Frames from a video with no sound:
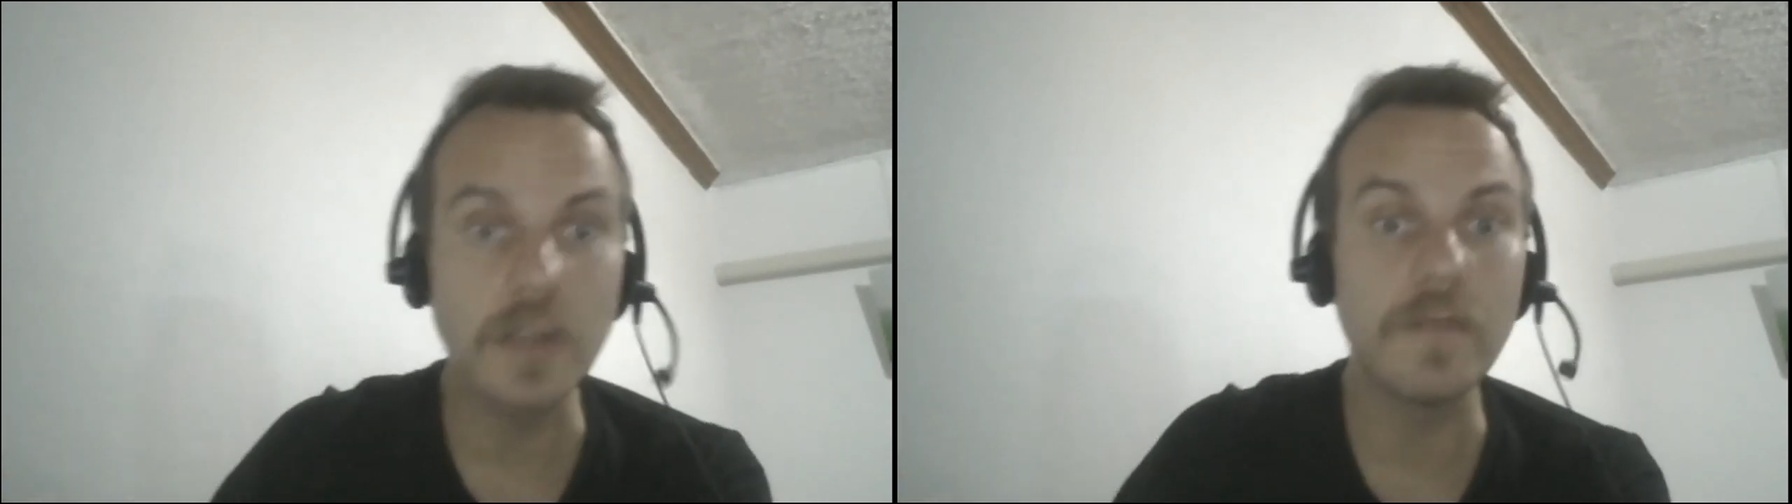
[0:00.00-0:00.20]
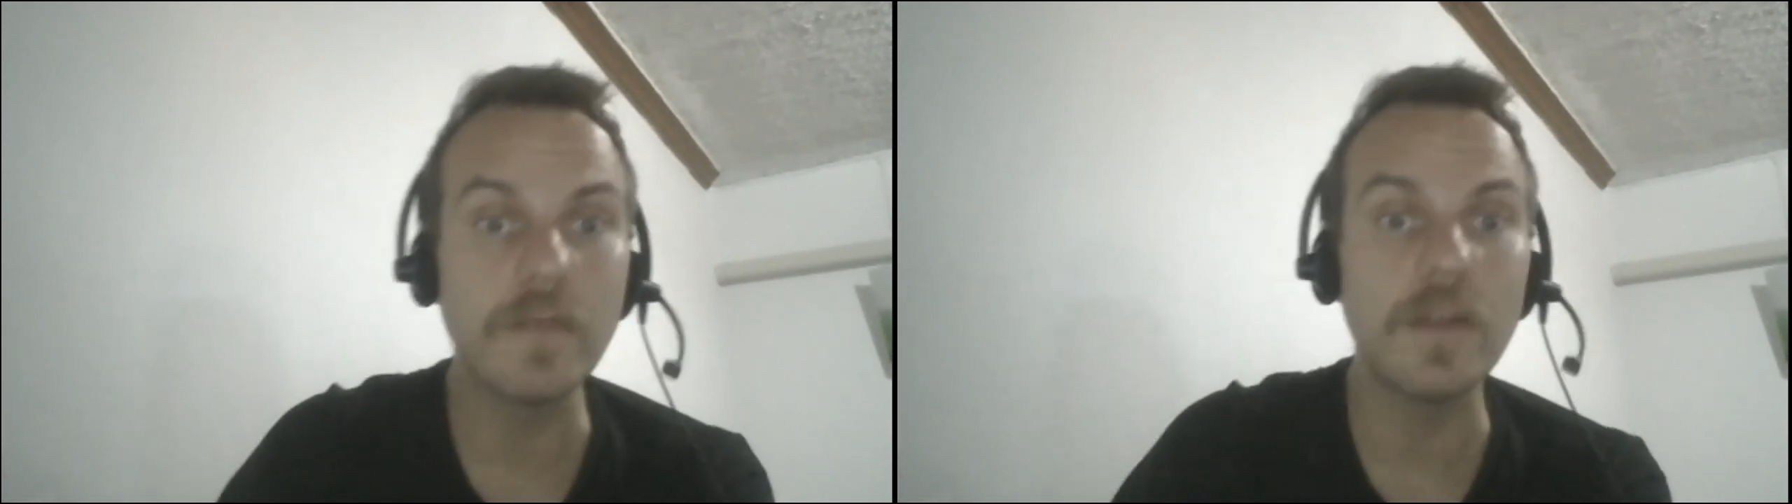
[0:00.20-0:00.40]

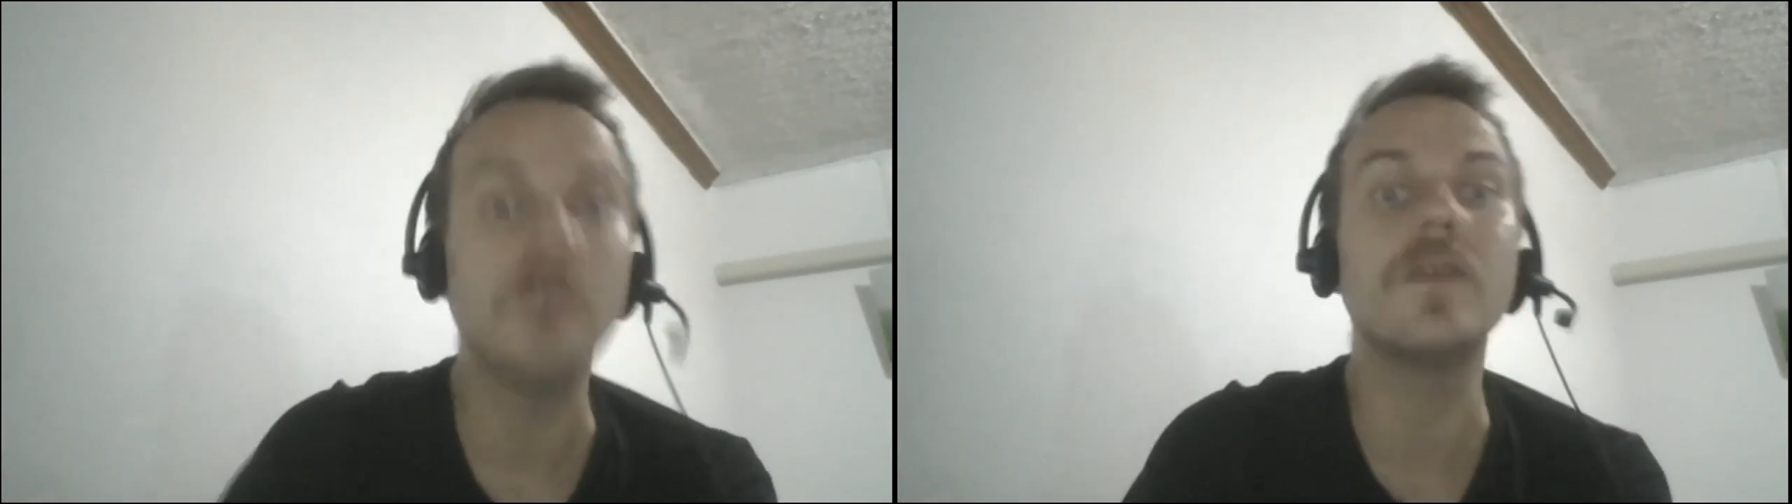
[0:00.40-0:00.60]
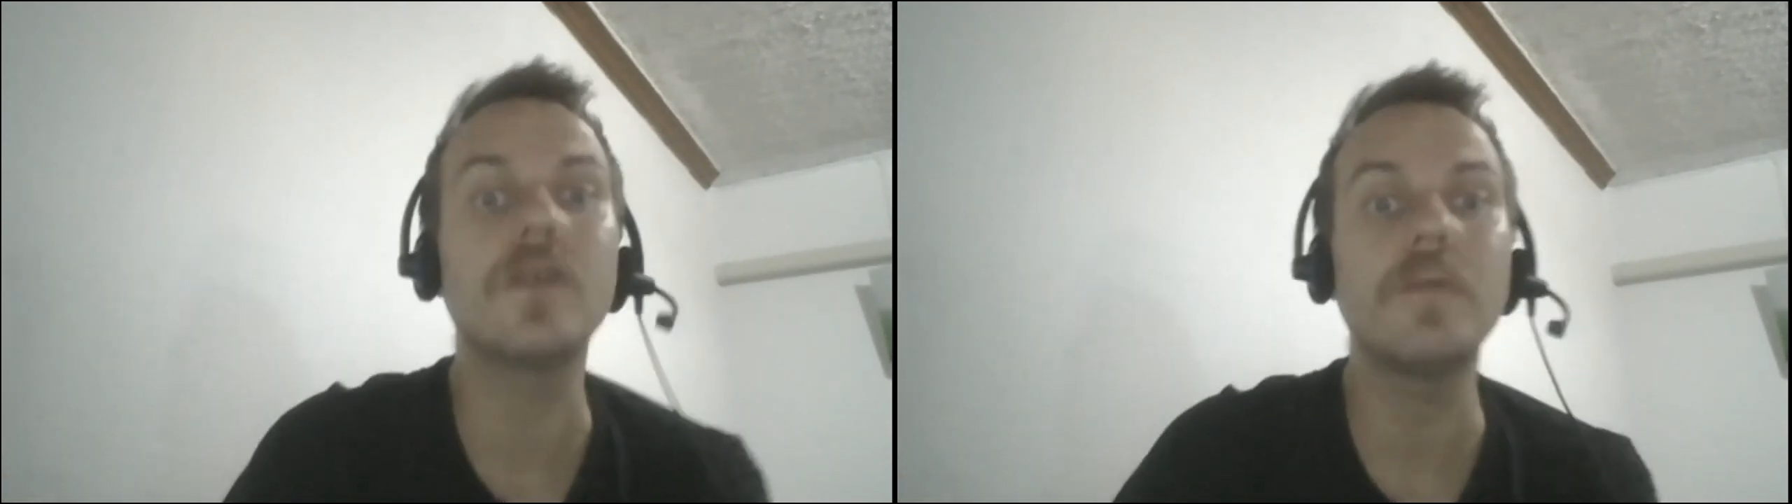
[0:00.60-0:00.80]
lots of
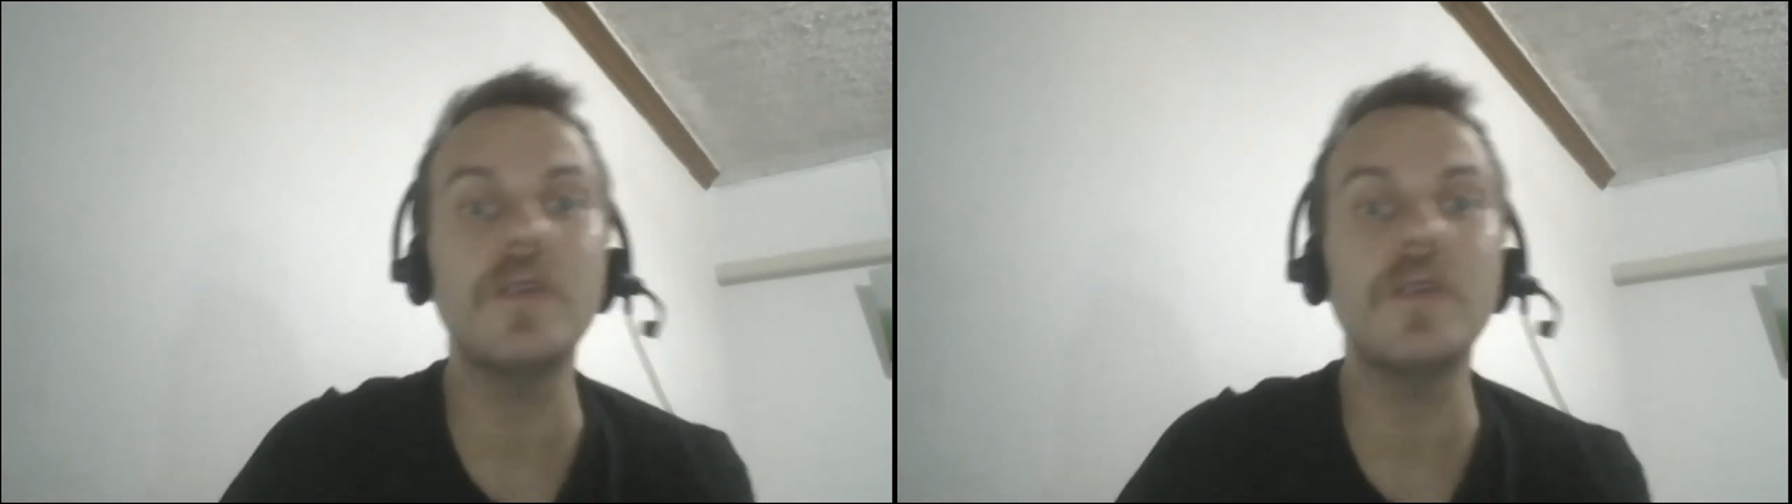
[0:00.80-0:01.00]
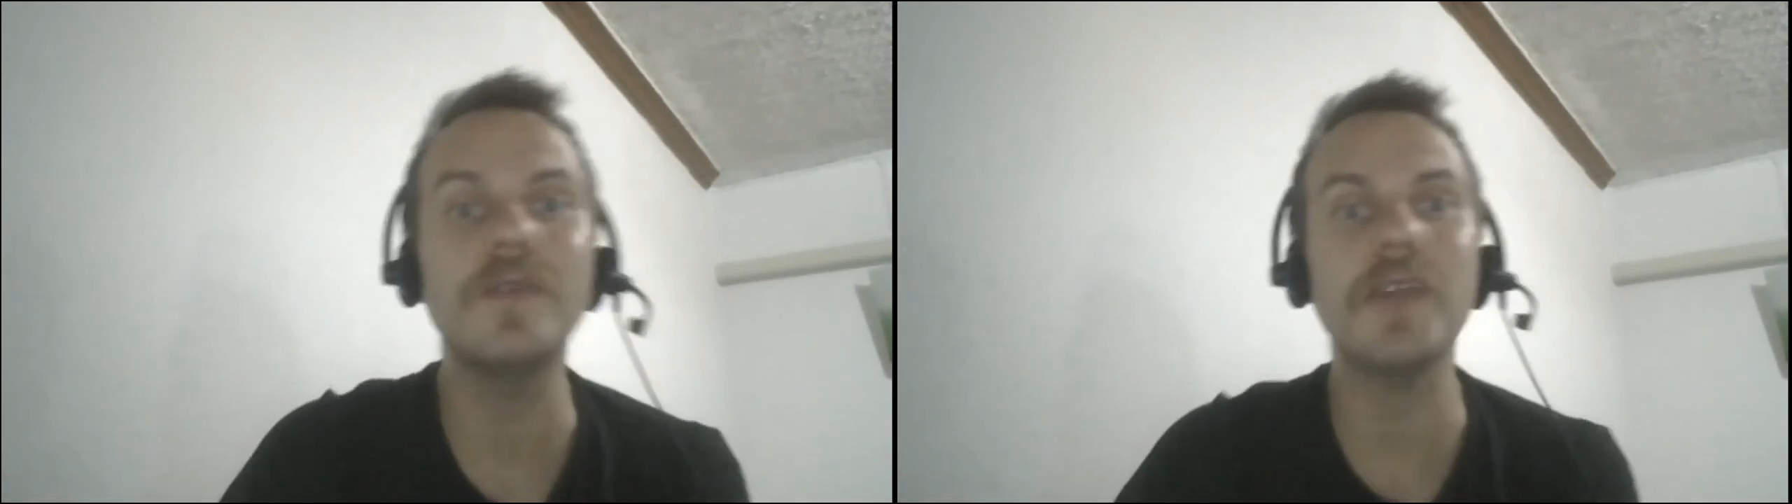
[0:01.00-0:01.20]
video
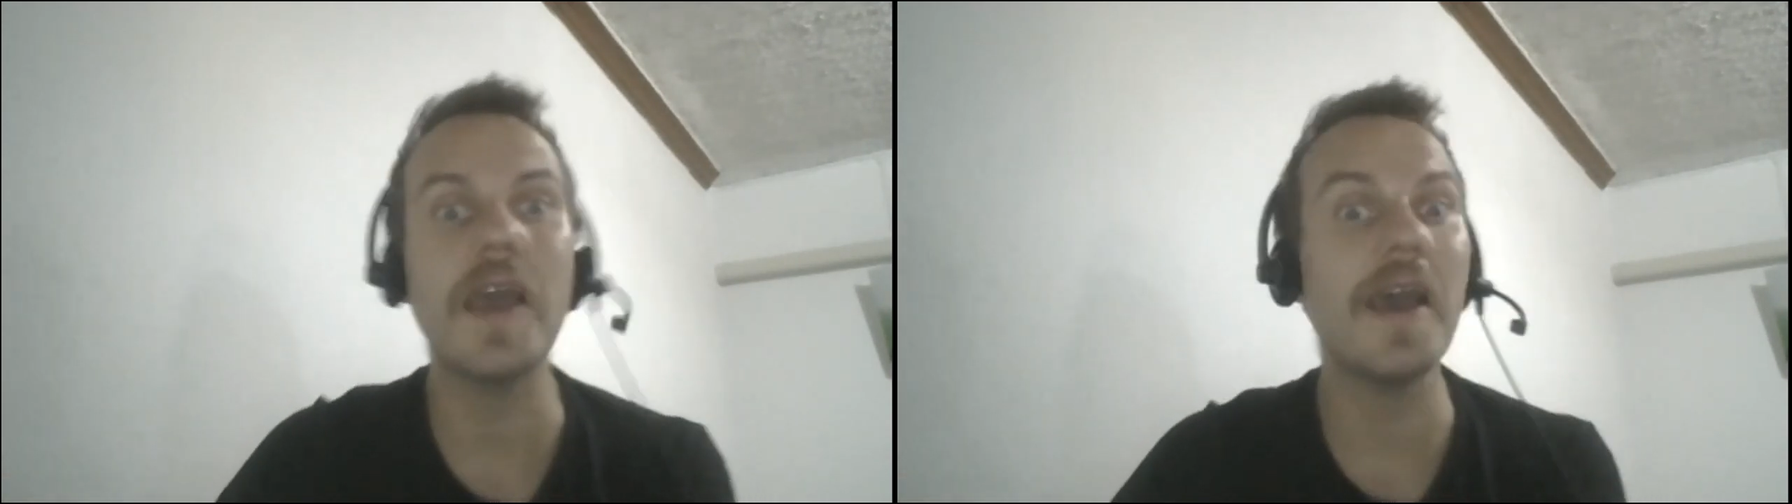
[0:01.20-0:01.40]
descriptions.